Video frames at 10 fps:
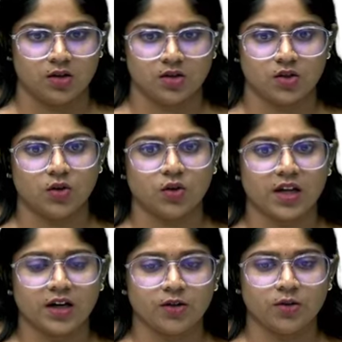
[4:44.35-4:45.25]
So
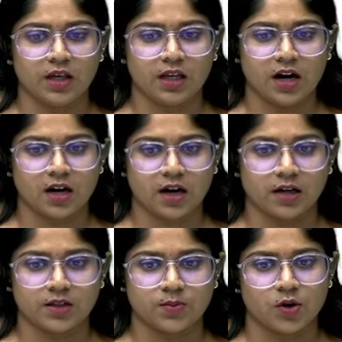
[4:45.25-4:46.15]
looking into the Iran
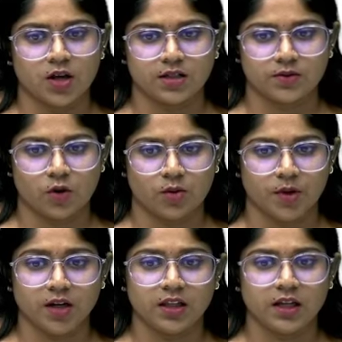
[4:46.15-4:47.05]
and Hezbollah's involvement,